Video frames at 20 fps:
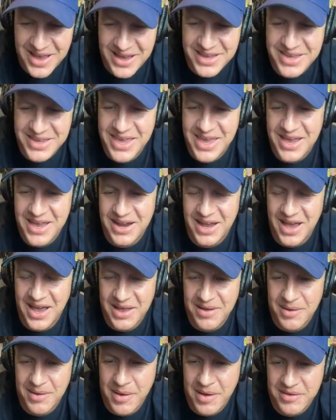Canna,
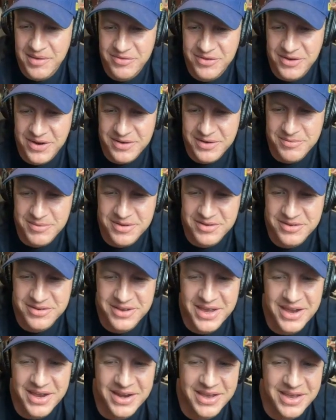I forgot to mention
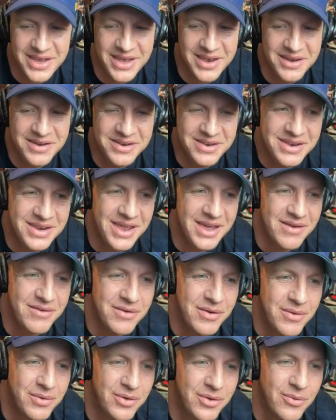Canna. Canna did go
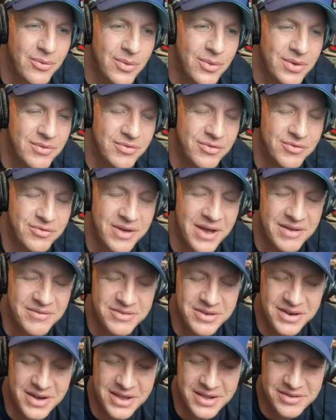1-for-5
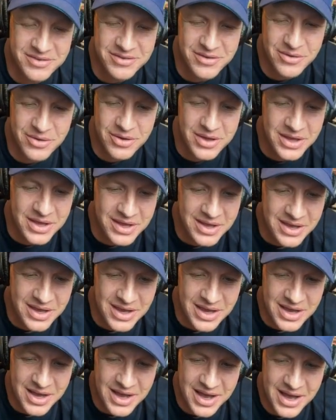tonight. So,
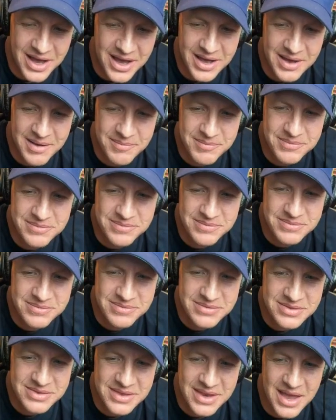
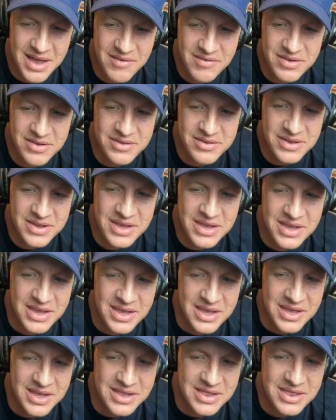obviously,
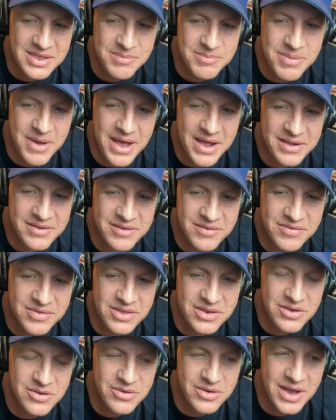the bats of the
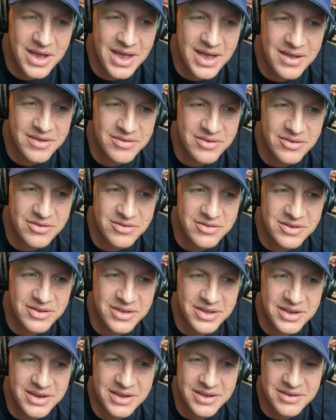new guys are still
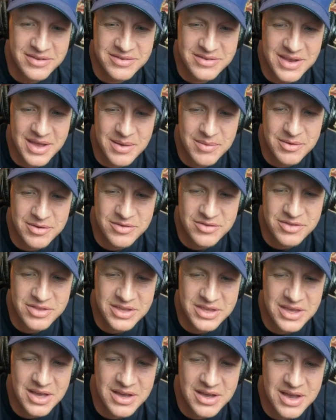getting established. The
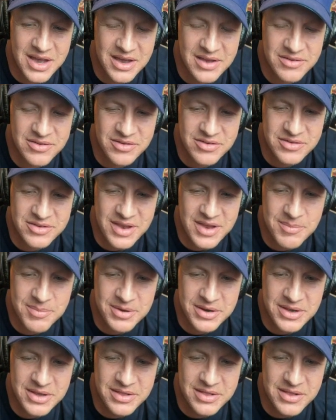young guys are
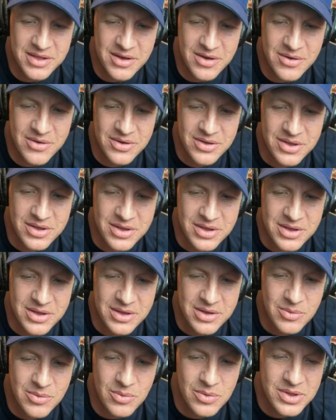stepping in, though.
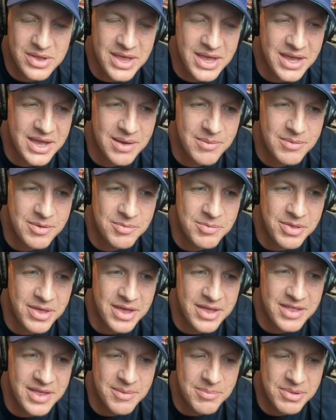When they come to
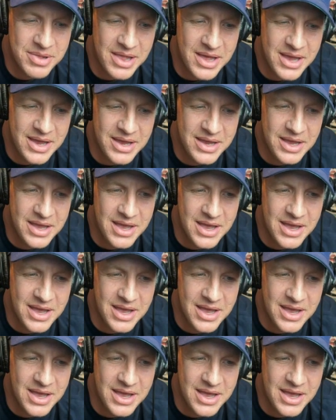play, they play.